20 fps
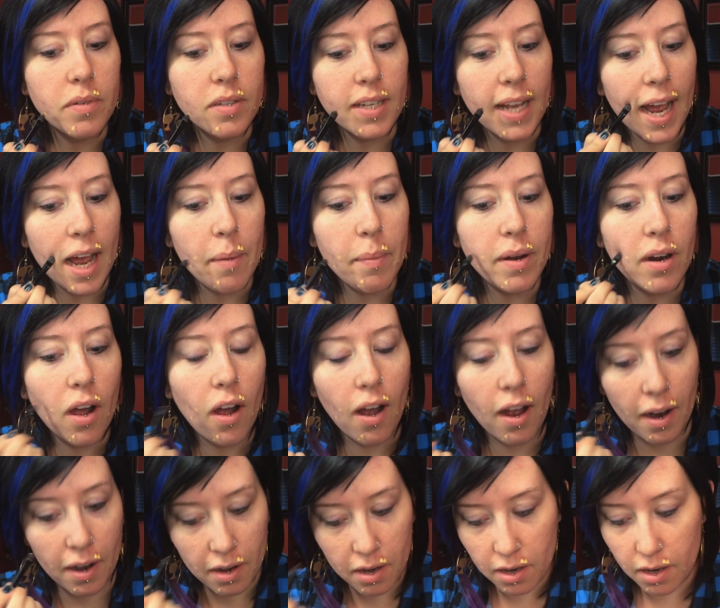dab it
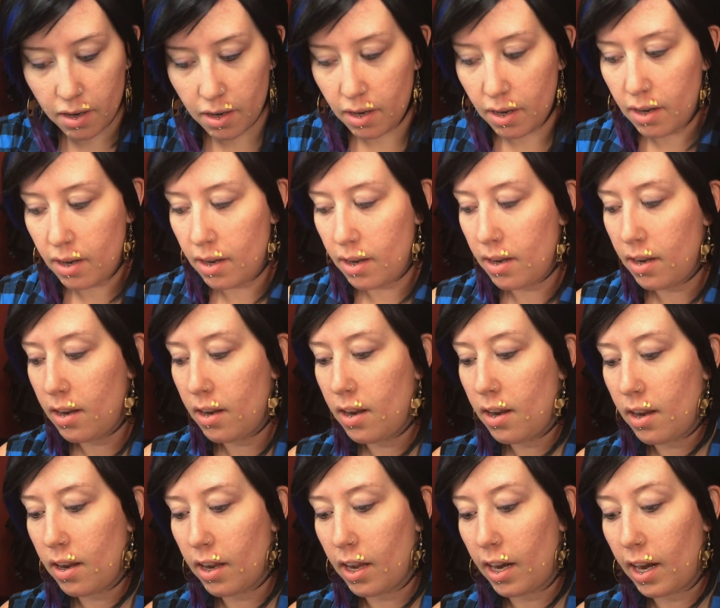on,
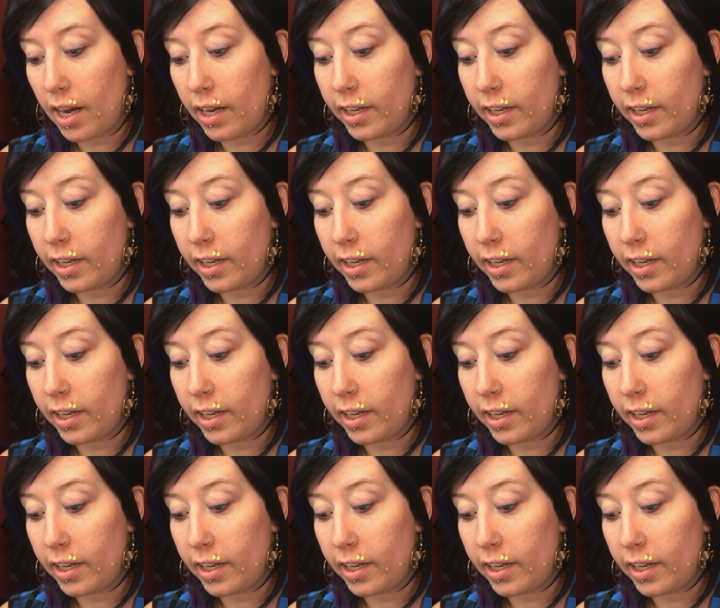and